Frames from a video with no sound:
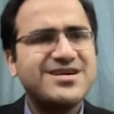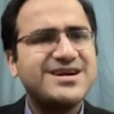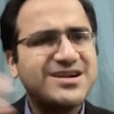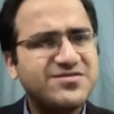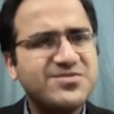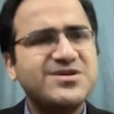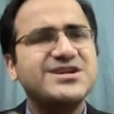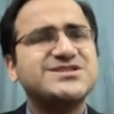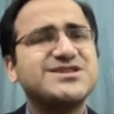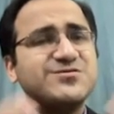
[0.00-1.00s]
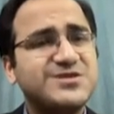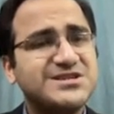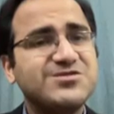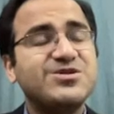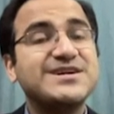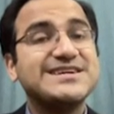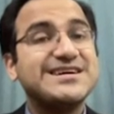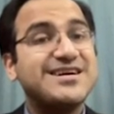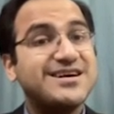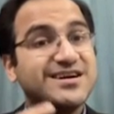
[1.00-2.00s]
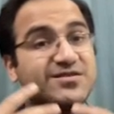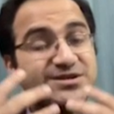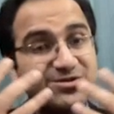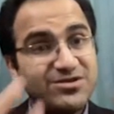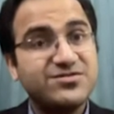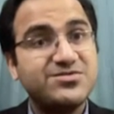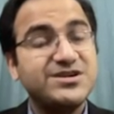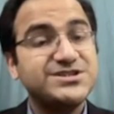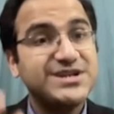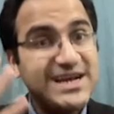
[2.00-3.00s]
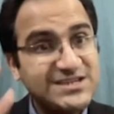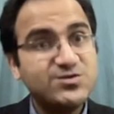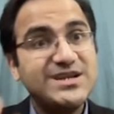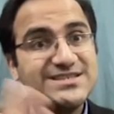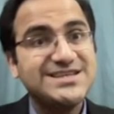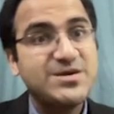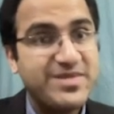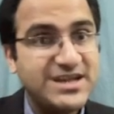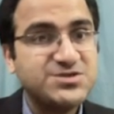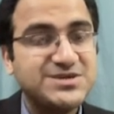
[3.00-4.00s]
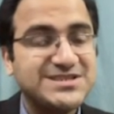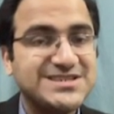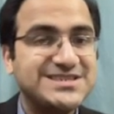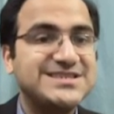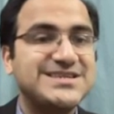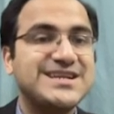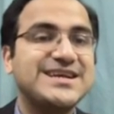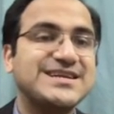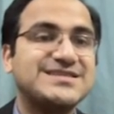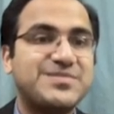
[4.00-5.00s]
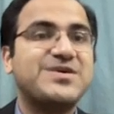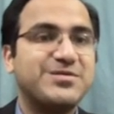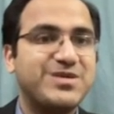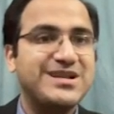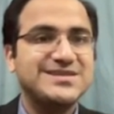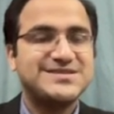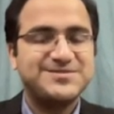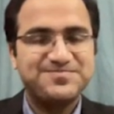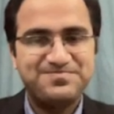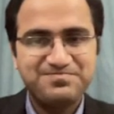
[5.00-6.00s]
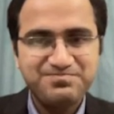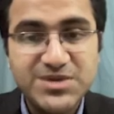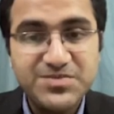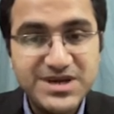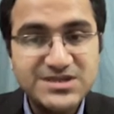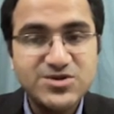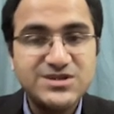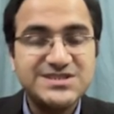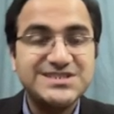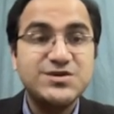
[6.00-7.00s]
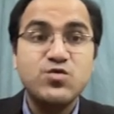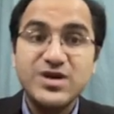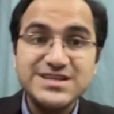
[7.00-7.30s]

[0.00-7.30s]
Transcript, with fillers: atrial fibrillation, ventricular tachycardia, ventricular fibrillation, as well as their managements in detail in a separate playlist appears on ECG, what